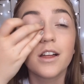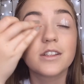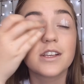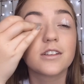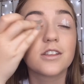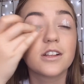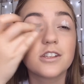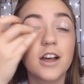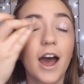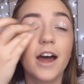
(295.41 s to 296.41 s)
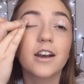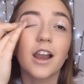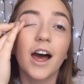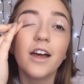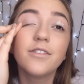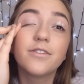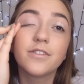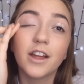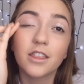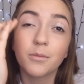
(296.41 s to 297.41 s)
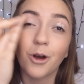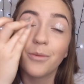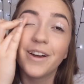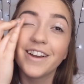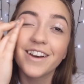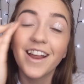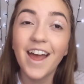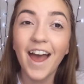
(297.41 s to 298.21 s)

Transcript: it's a hard life at the moment,